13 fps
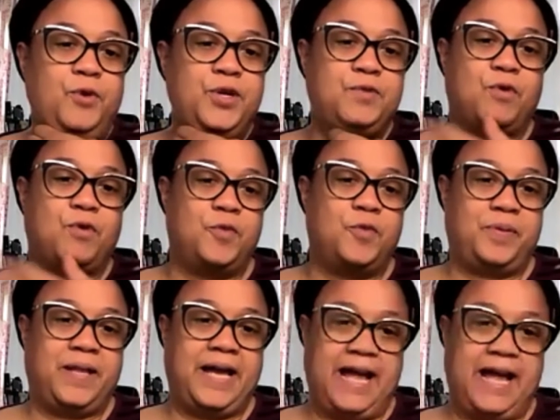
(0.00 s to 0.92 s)
Would role
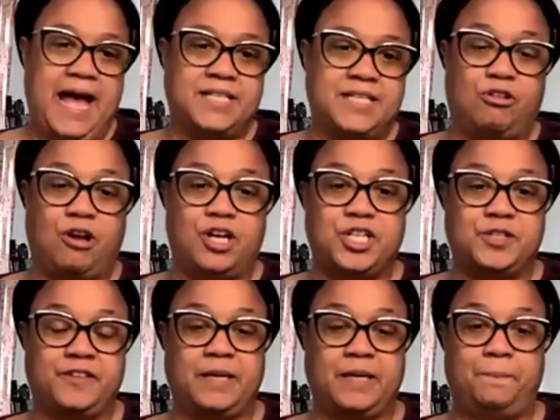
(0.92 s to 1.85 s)
play as a
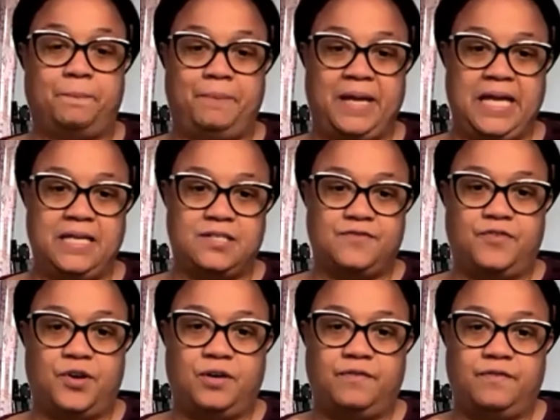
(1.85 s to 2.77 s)
largely
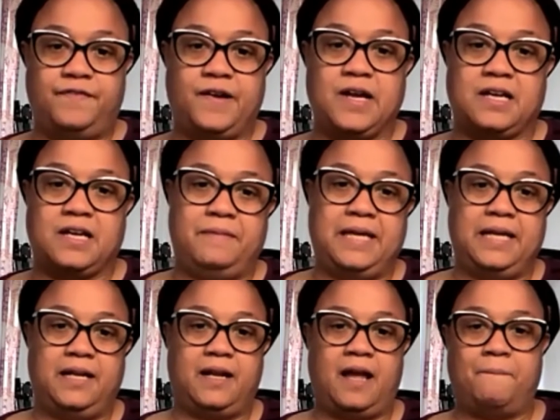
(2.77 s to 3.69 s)
peaceful, very
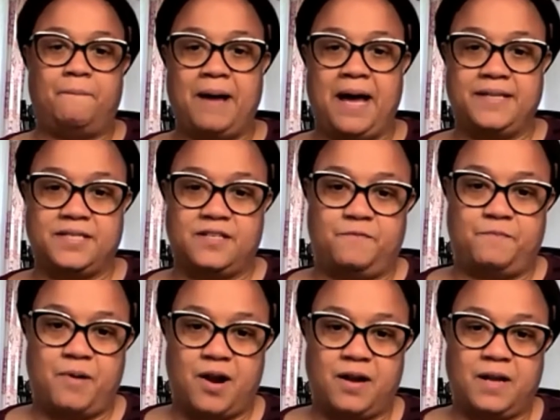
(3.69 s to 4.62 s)
committed, and
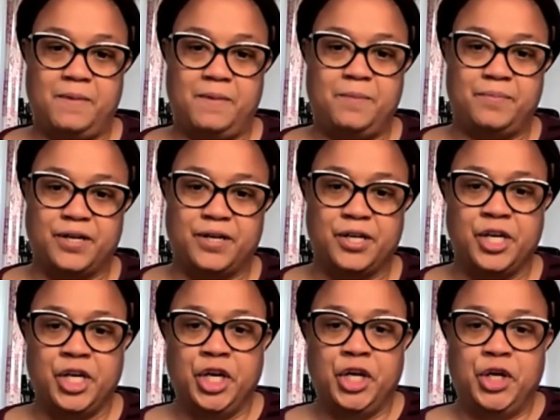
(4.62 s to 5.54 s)
positive party member
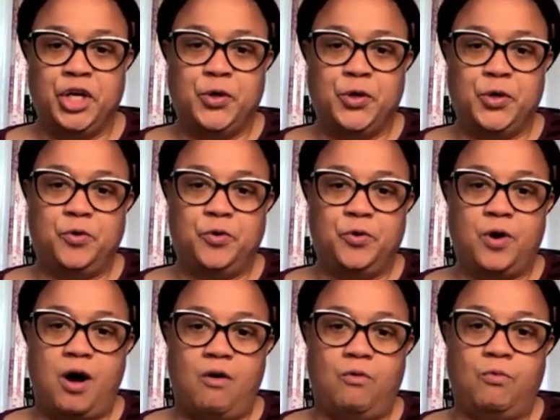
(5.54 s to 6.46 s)

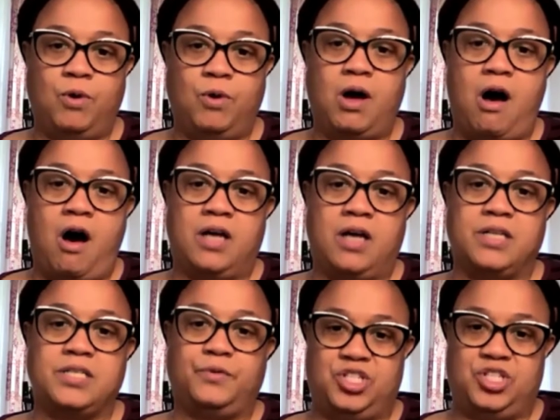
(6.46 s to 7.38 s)
who will
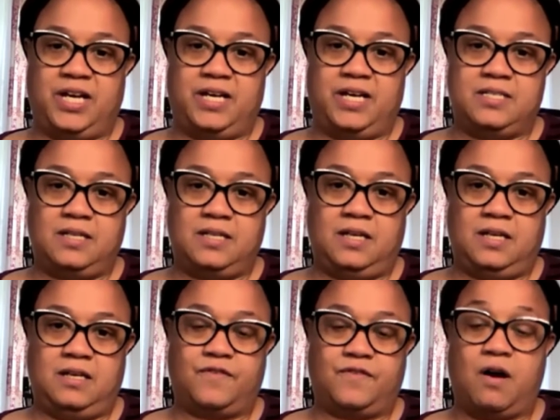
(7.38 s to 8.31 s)
also adjust
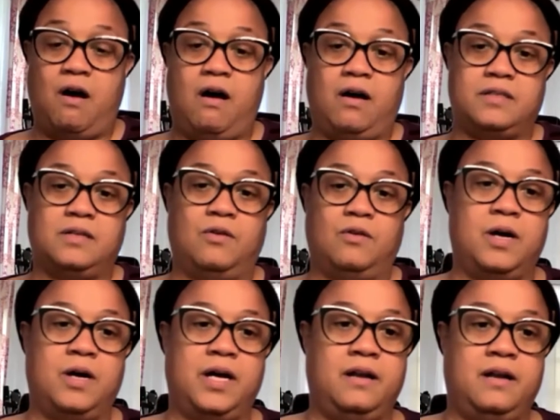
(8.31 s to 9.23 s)
if called
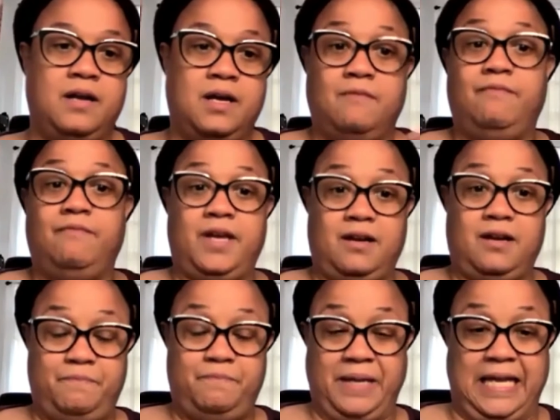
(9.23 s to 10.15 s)
on
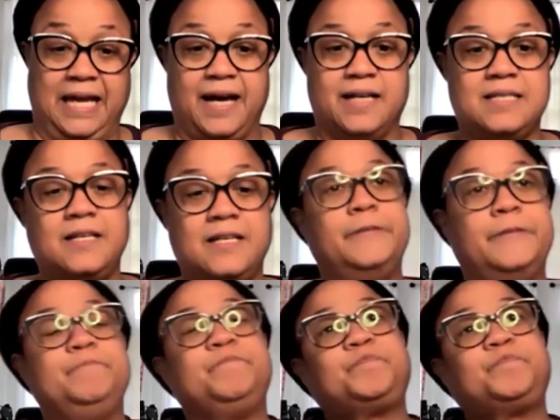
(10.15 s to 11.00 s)
their BS.